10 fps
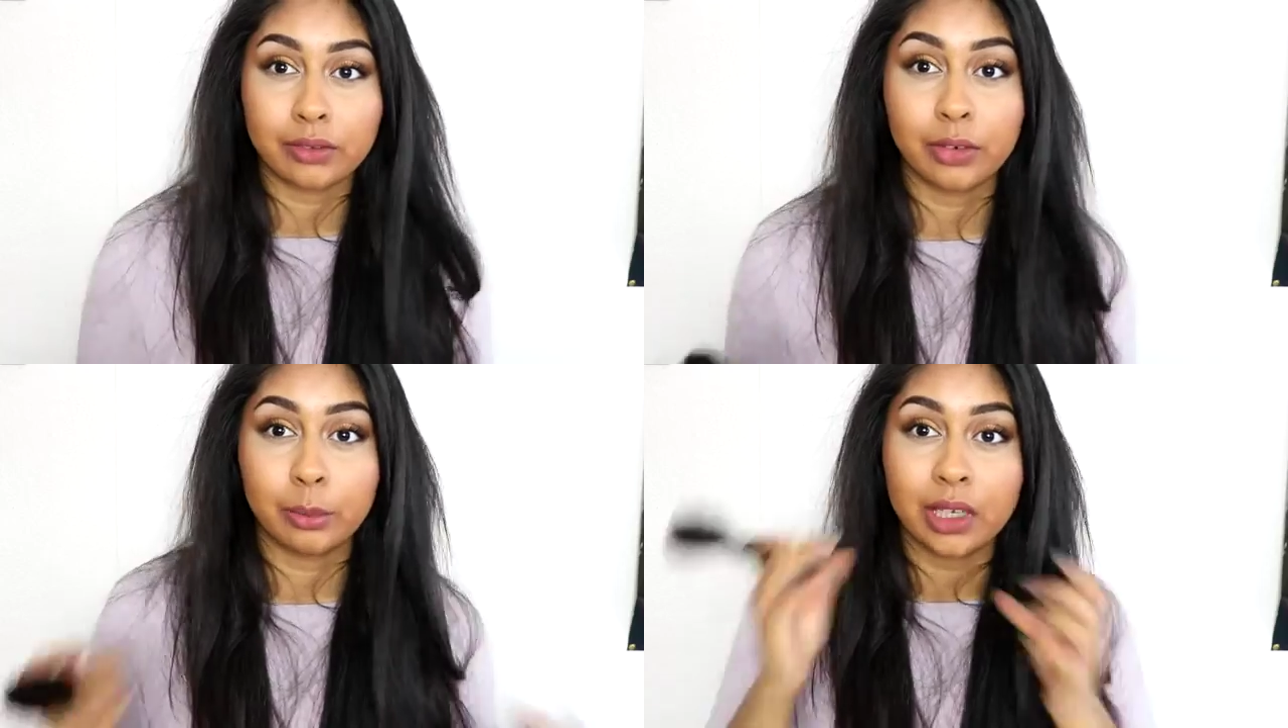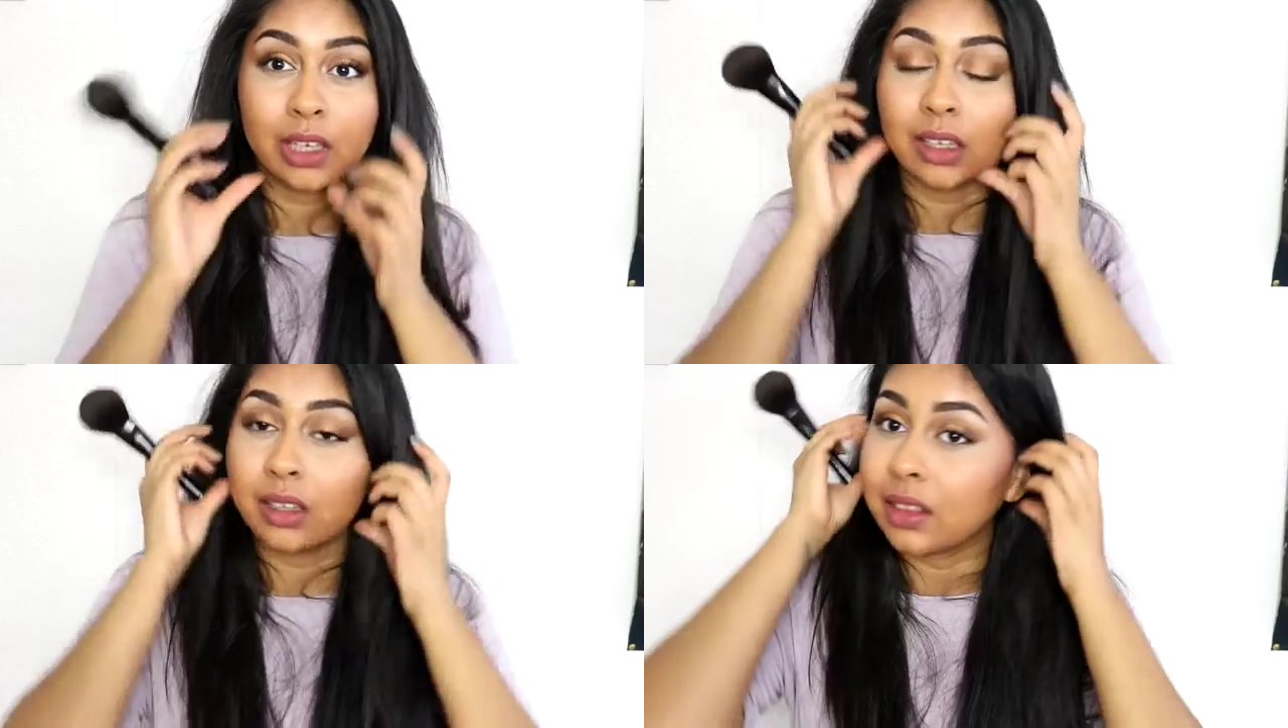for
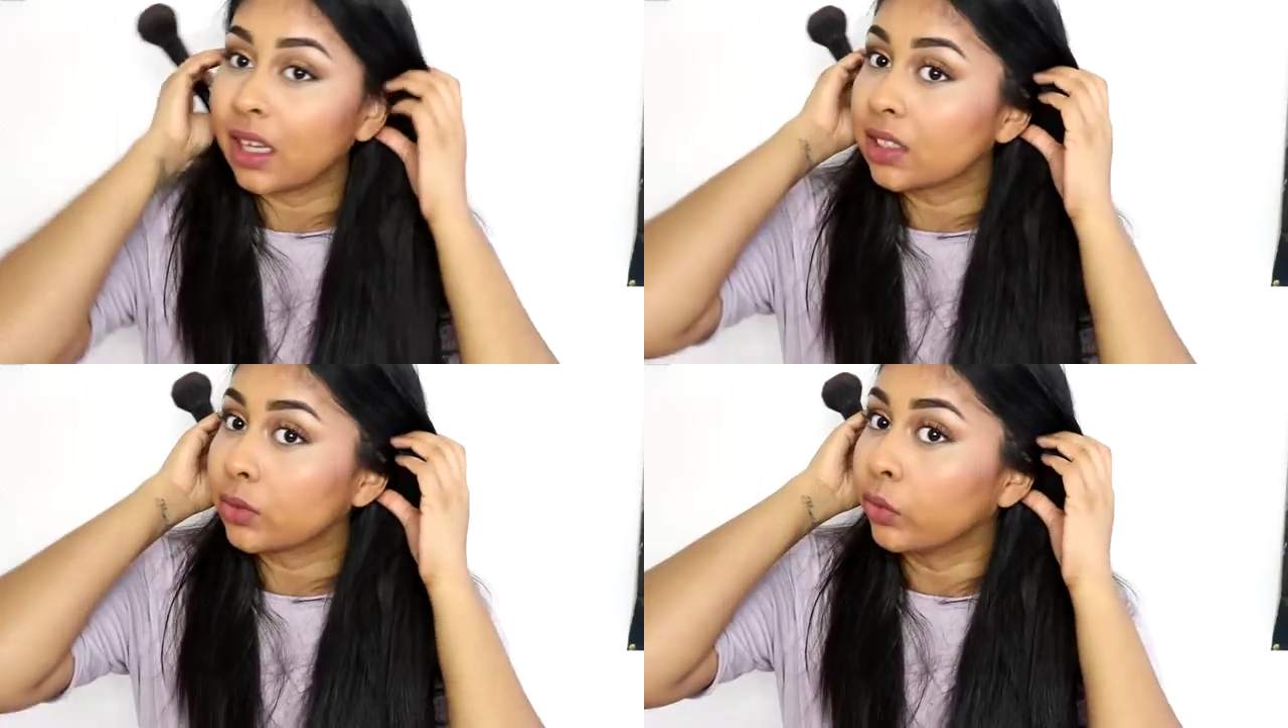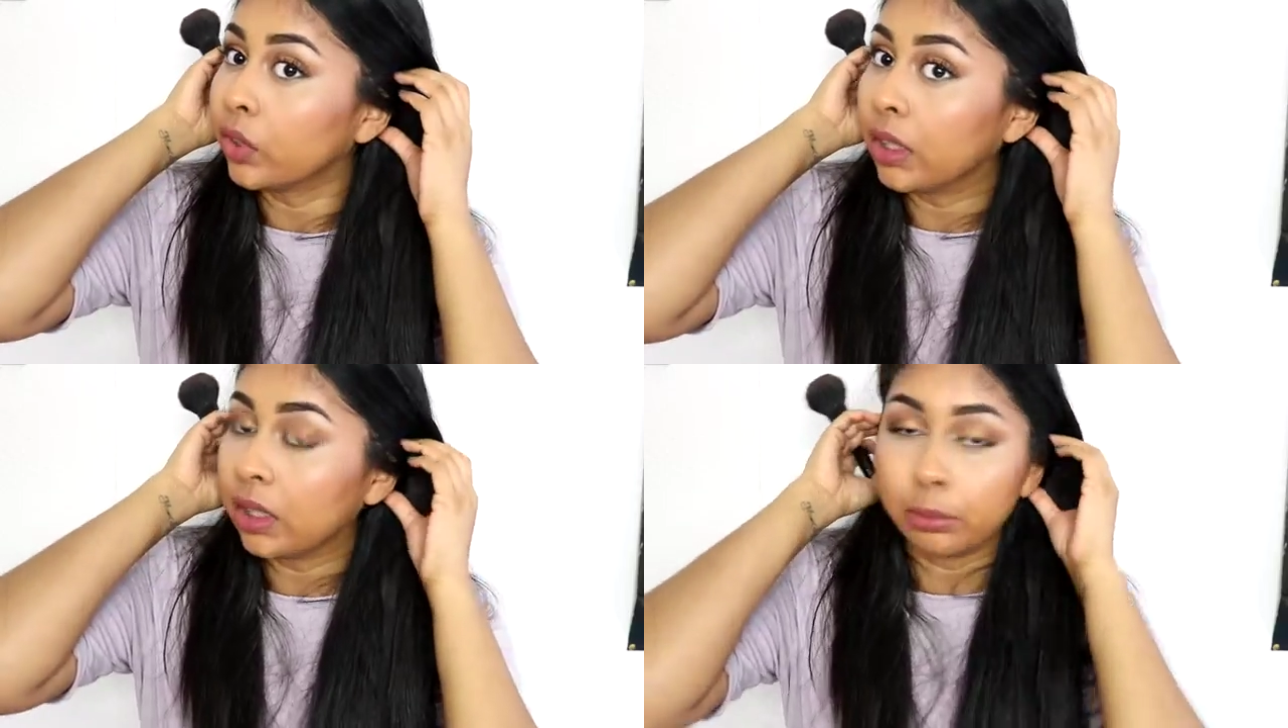me, that's
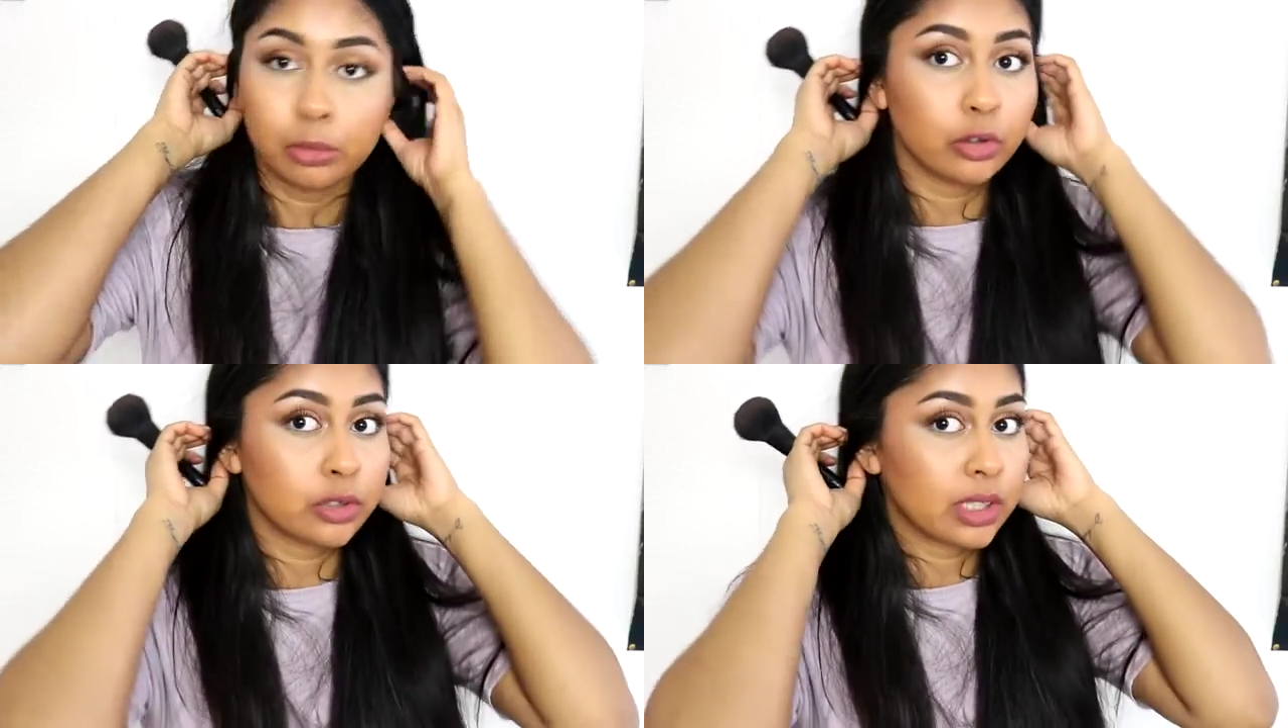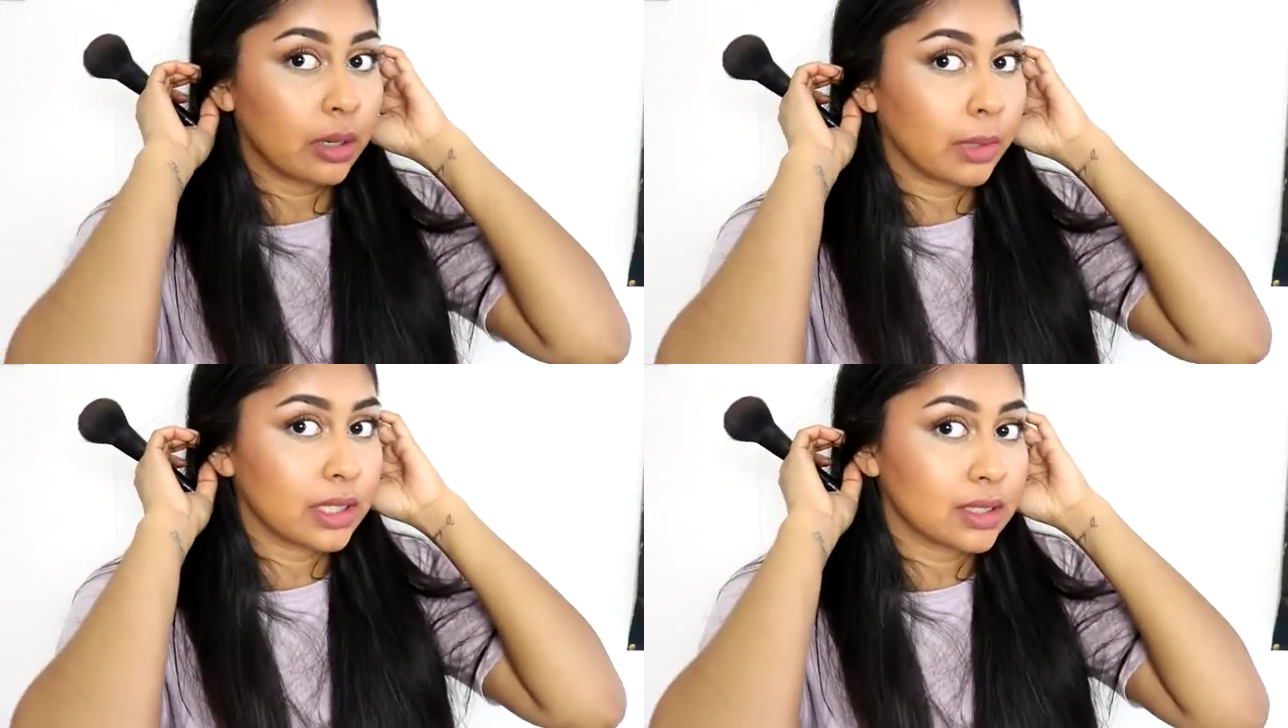really bronzed
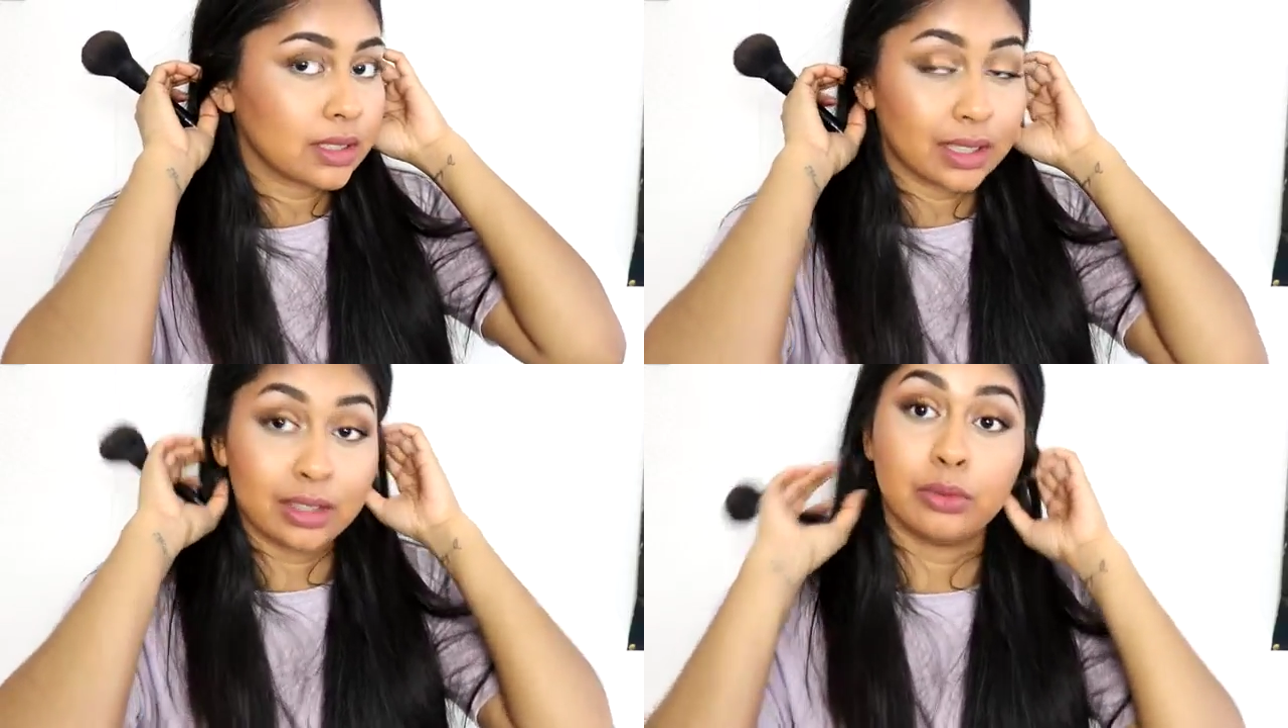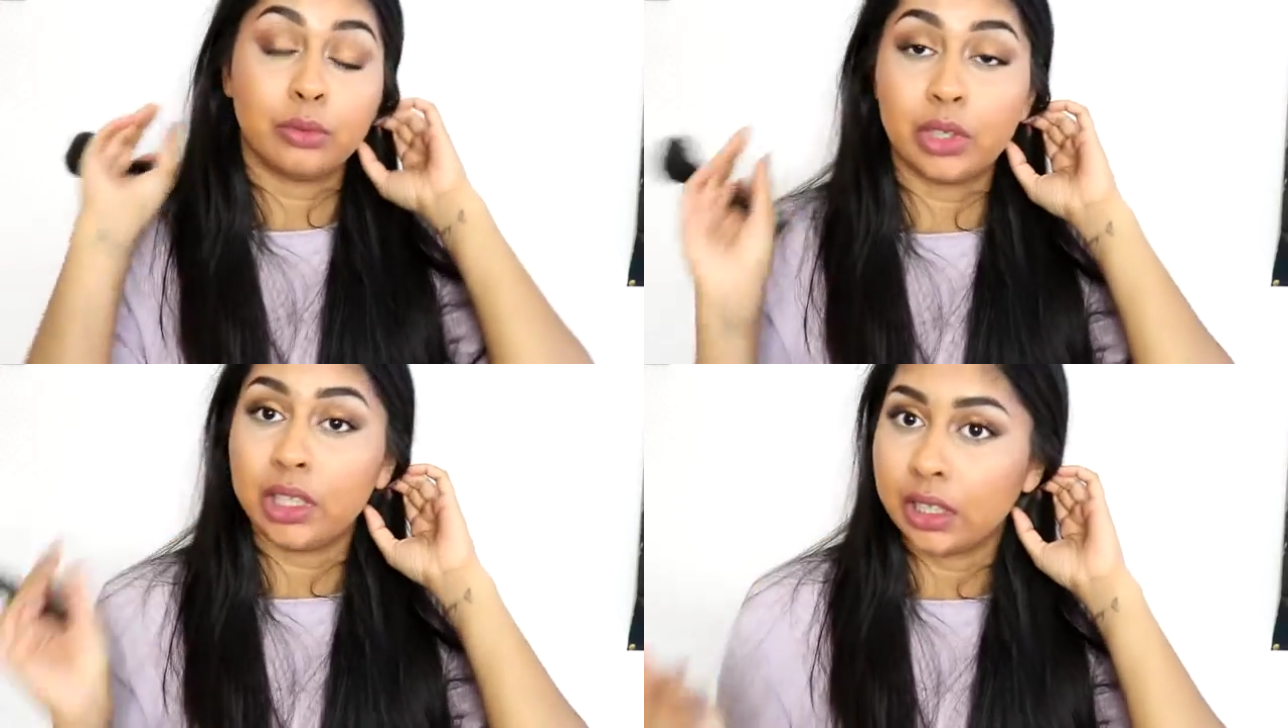up my skin
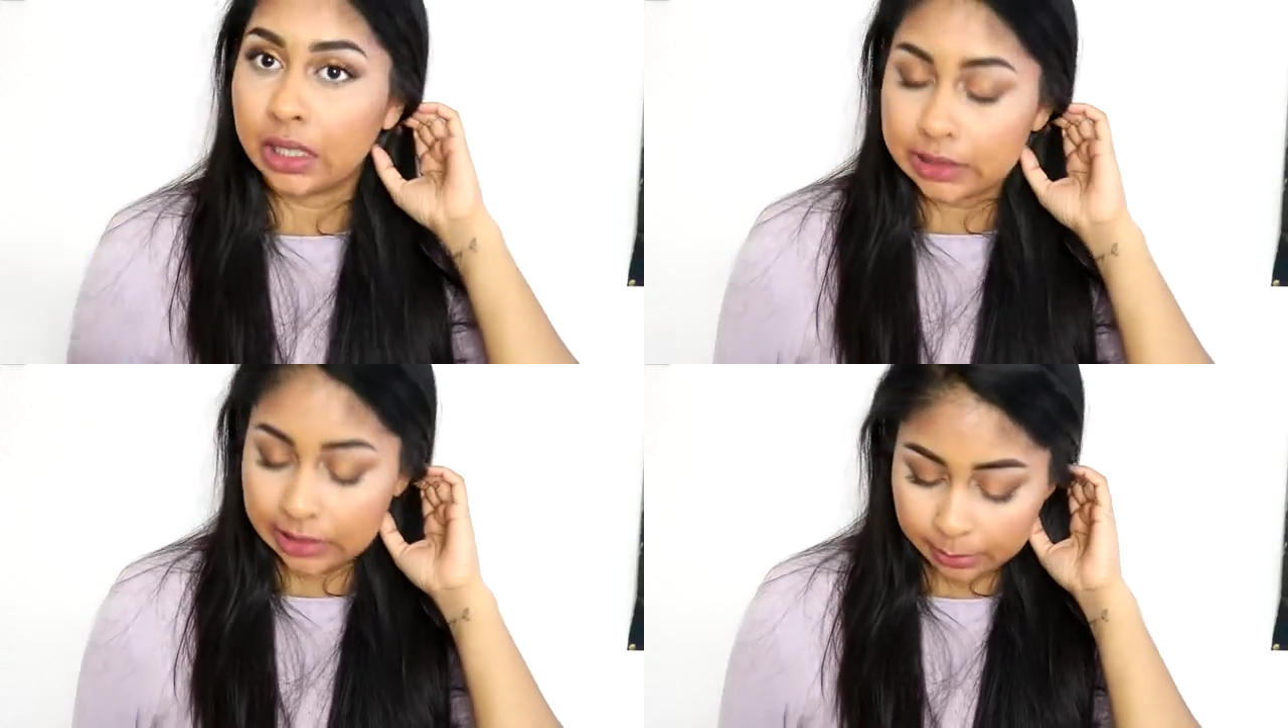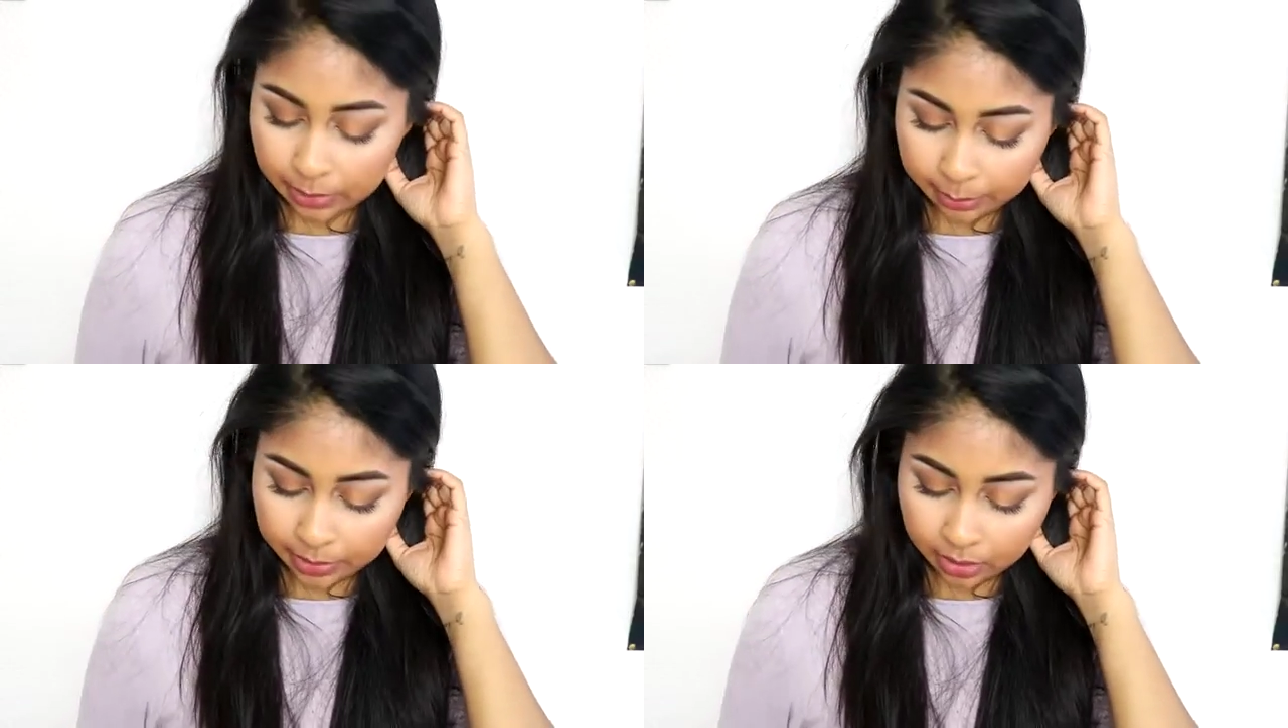really nicely in
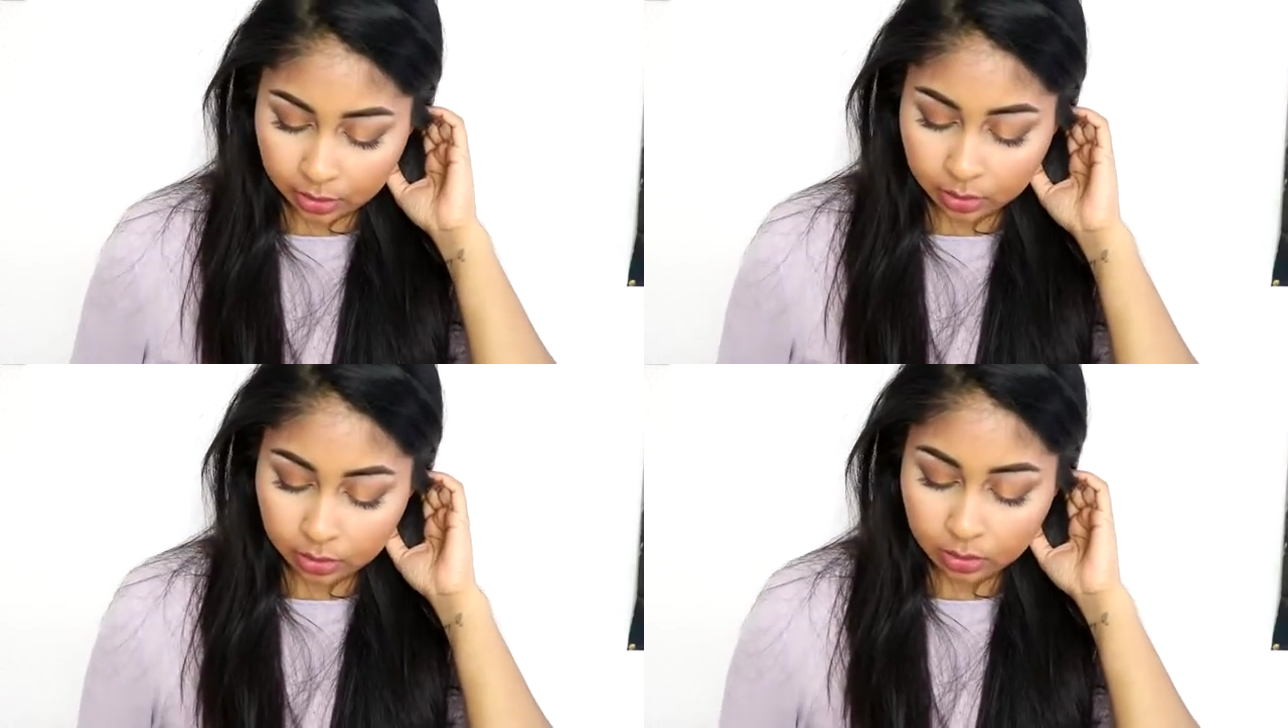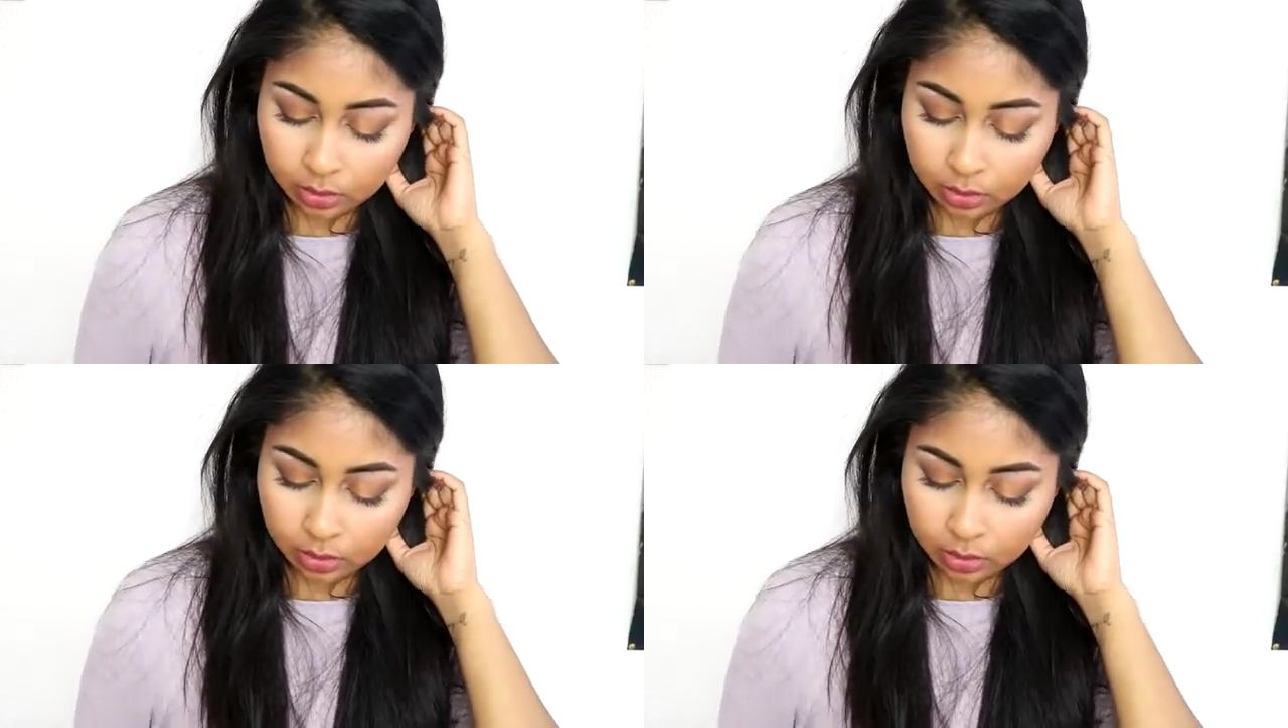my opinion.